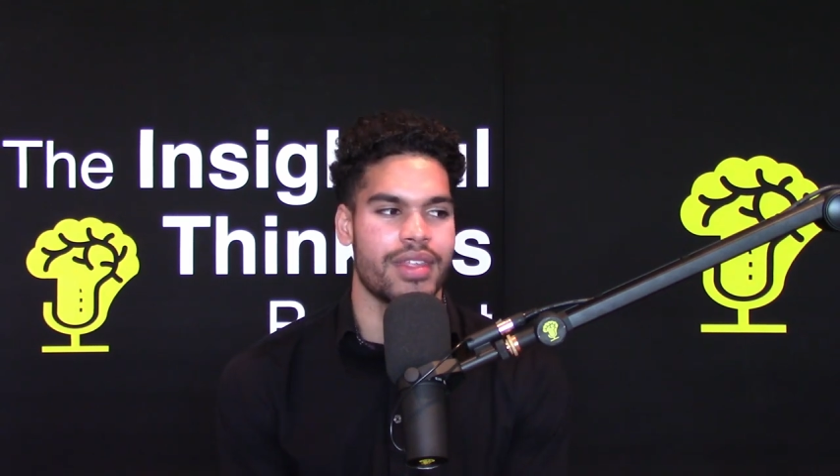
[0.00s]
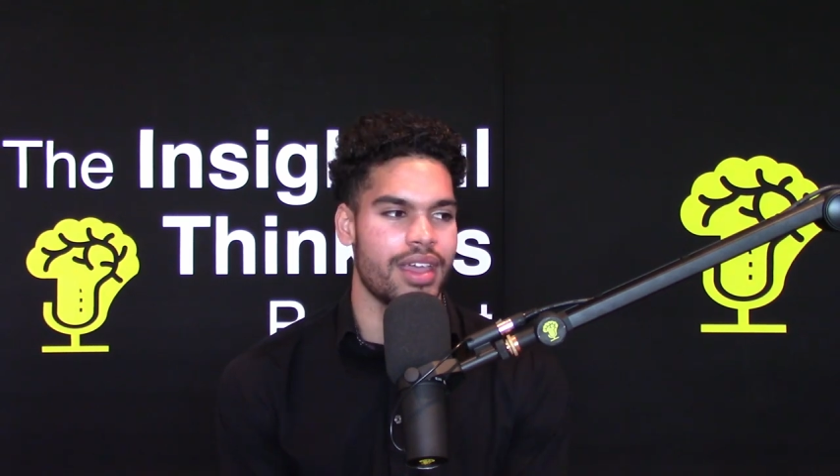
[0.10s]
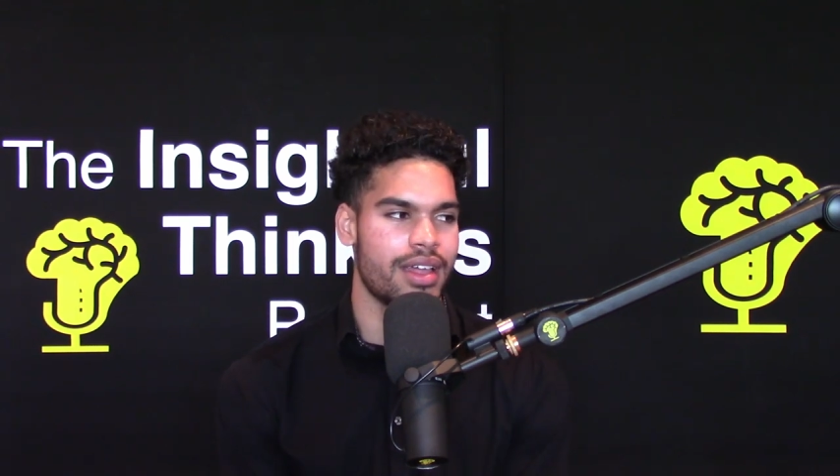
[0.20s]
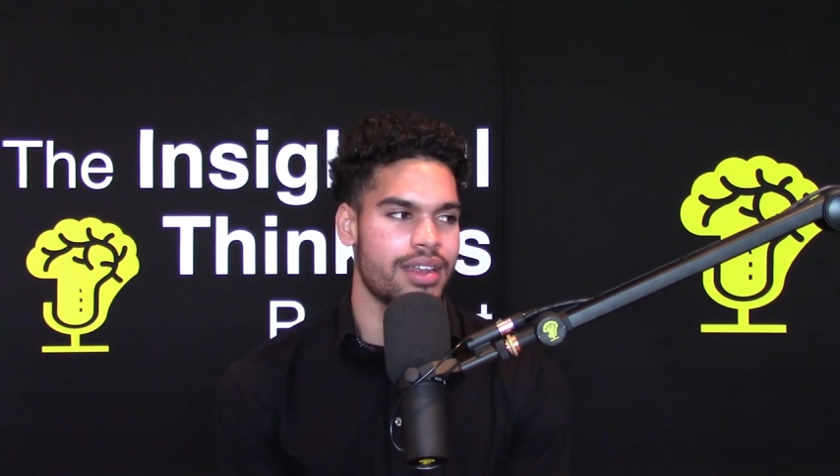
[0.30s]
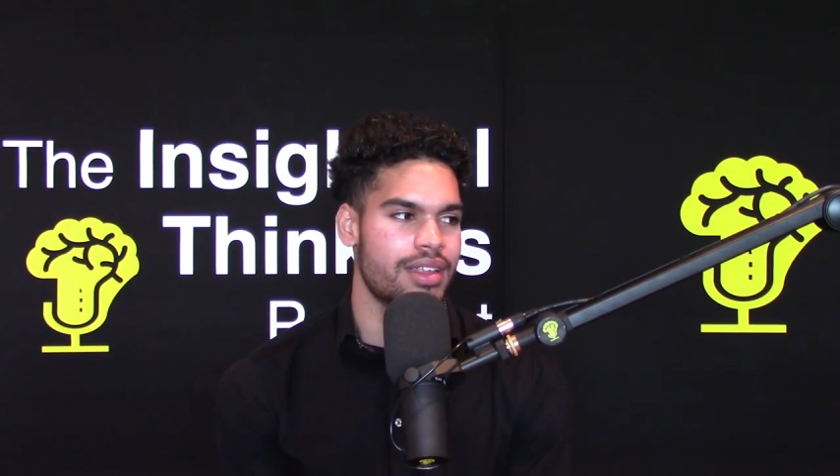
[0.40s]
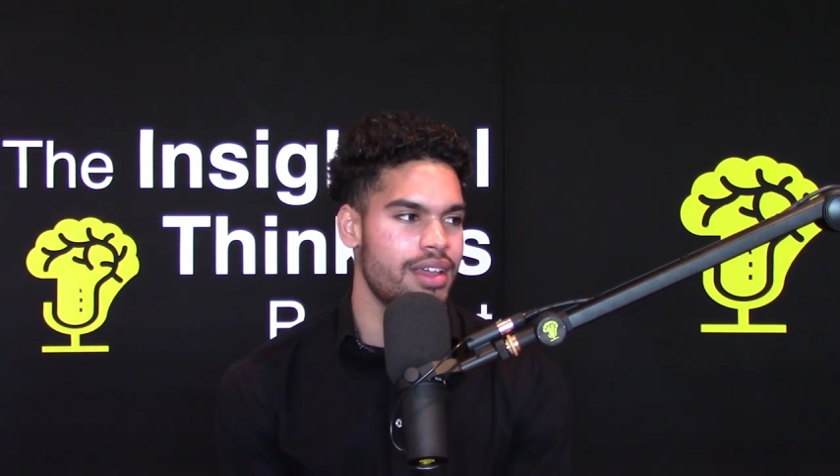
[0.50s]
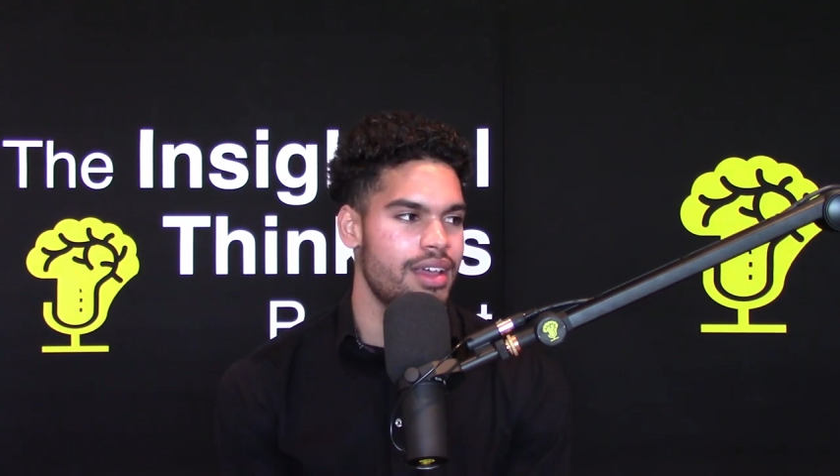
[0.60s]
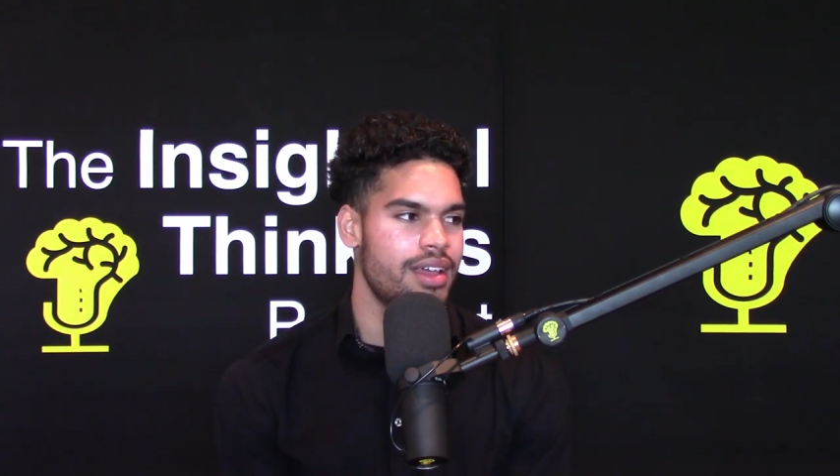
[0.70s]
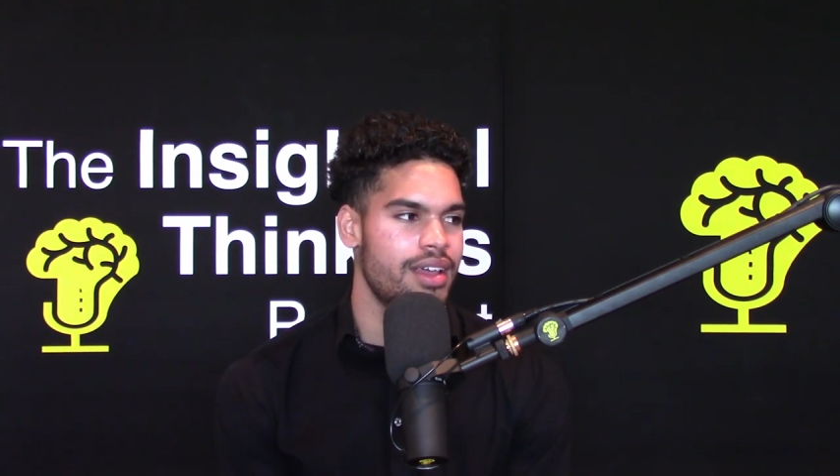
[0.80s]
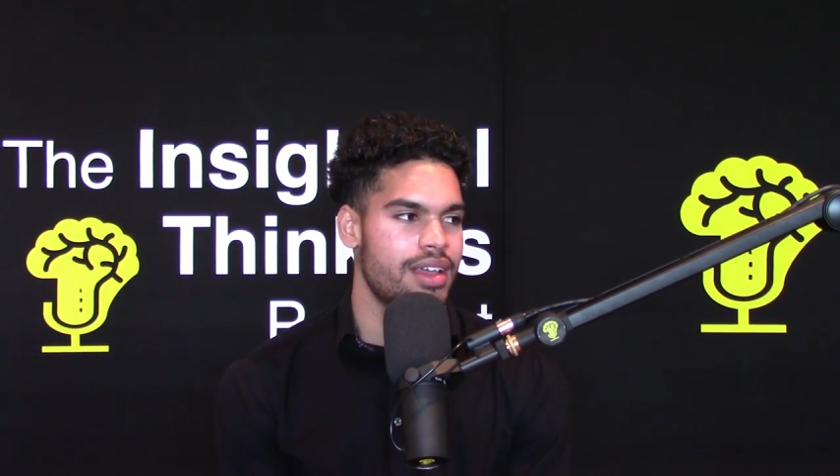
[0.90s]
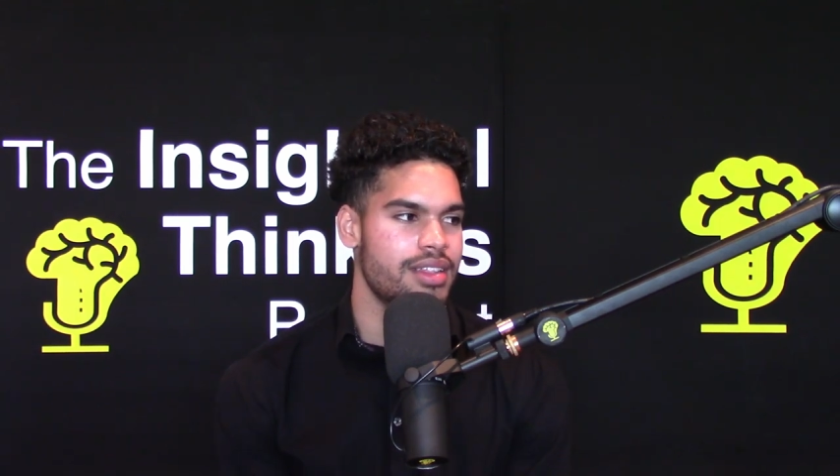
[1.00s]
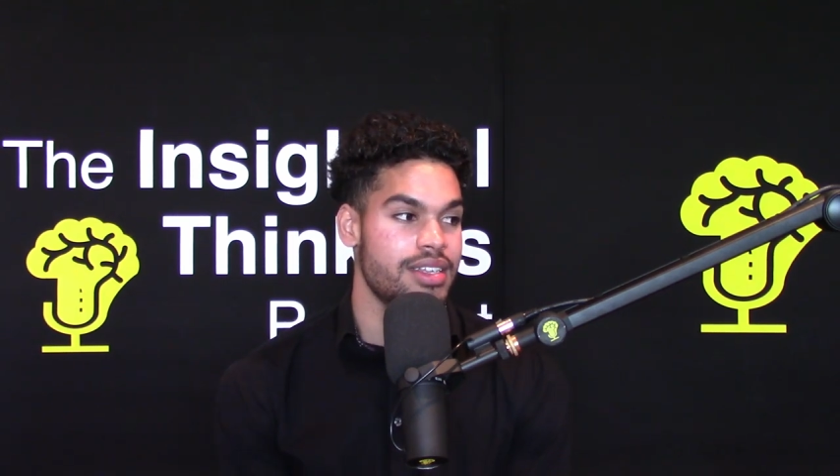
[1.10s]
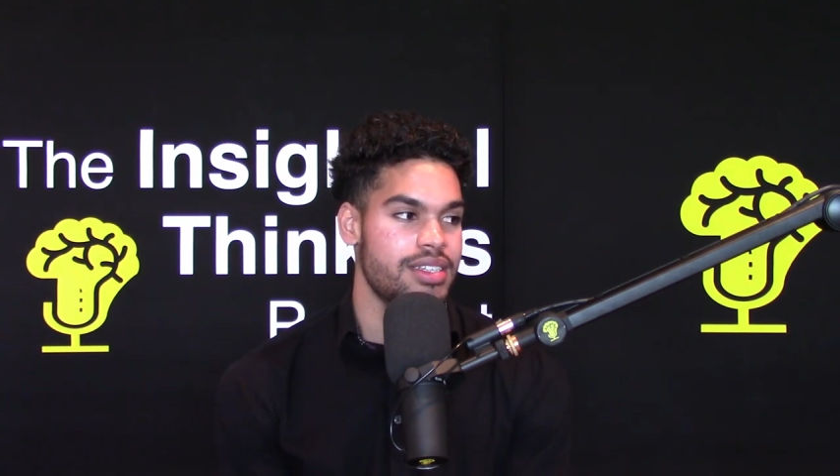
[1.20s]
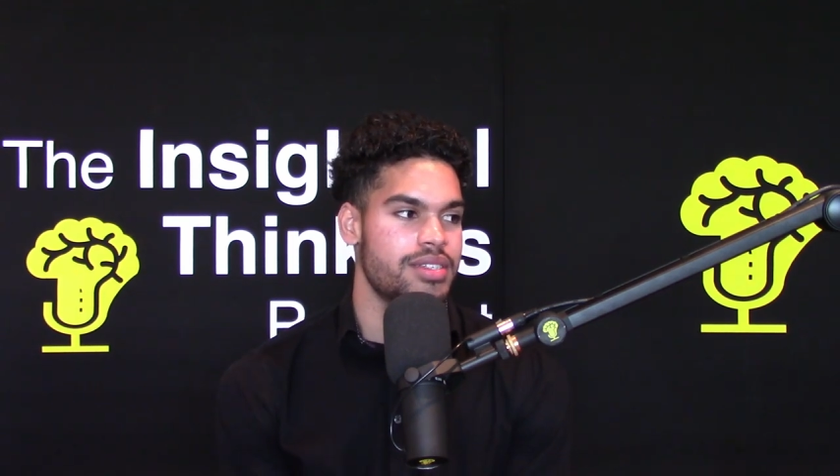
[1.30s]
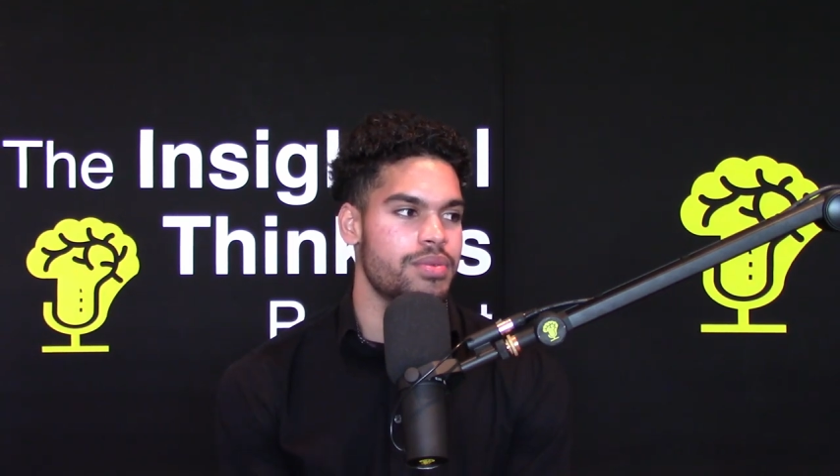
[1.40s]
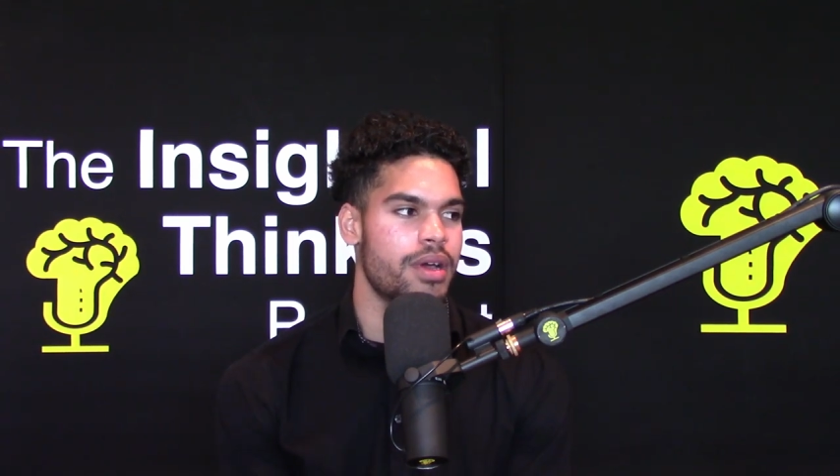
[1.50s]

and this is